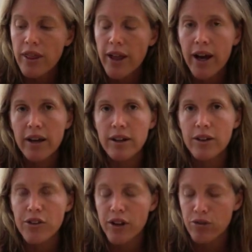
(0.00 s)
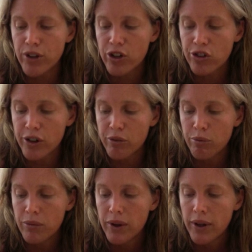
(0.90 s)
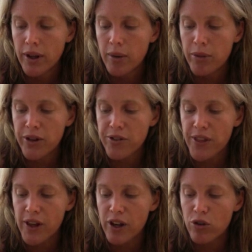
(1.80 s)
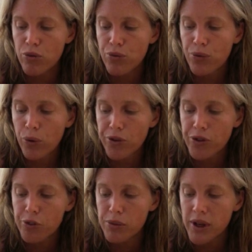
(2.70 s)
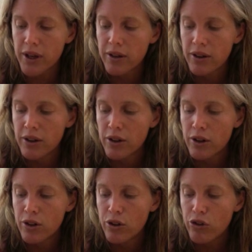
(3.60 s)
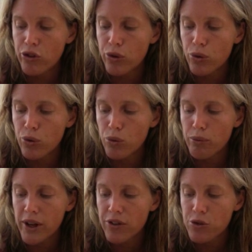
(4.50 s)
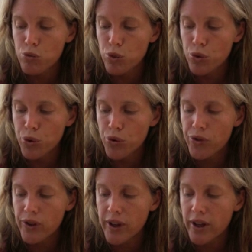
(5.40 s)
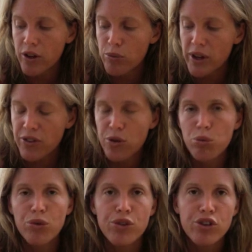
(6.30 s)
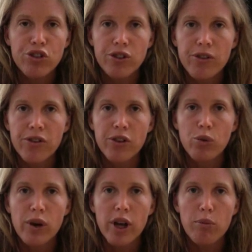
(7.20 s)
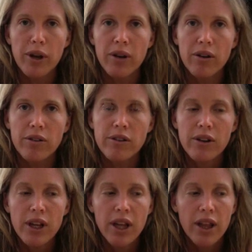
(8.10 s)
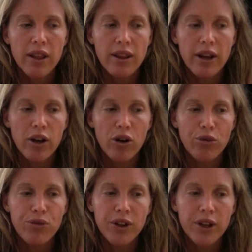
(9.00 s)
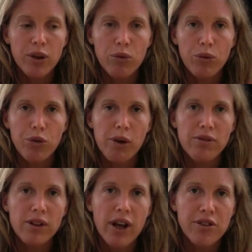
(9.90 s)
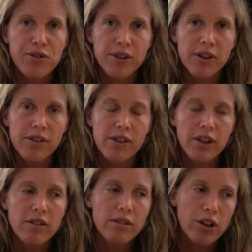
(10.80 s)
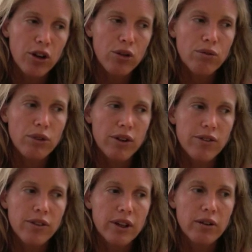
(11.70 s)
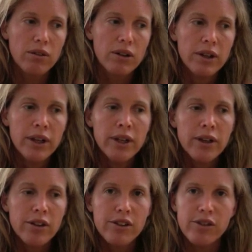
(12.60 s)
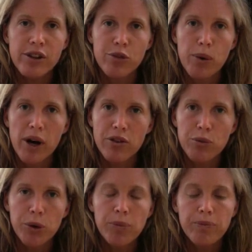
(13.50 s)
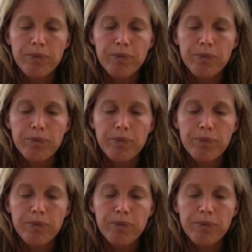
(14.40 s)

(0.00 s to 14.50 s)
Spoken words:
that is a conviction, because that forces me to make some rules and make some revisions in the way I parent that are fitting with my philosophies, that, as little TV as possible.